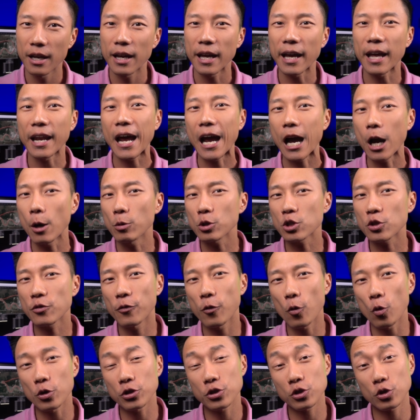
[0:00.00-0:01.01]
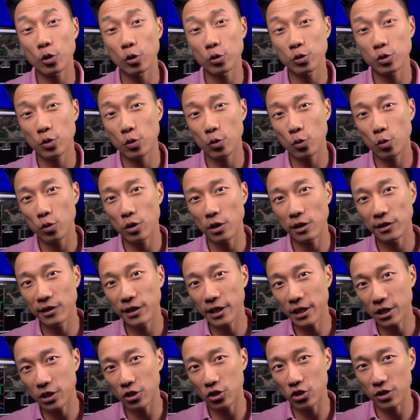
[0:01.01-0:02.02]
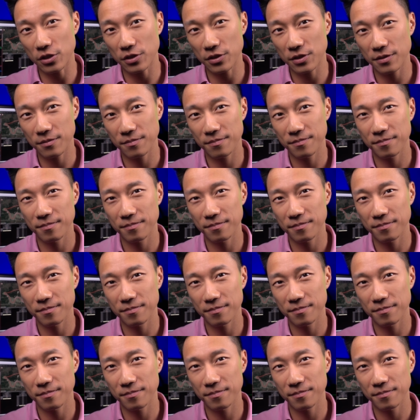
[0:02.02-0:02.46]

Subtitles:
and how much force goes through the linkages.